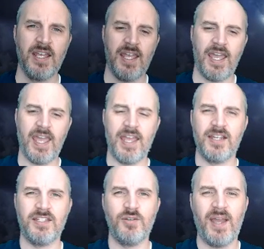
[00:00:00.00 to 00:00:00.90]

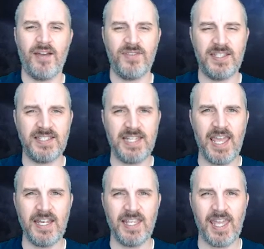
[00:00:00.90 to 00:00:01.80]
And you have these
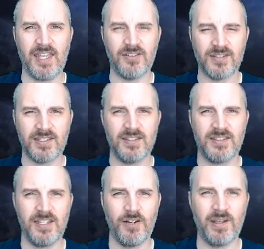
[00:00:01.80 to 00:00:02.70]
10 candles
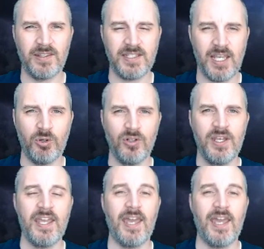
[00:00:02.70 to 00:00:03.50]
sitting around the table.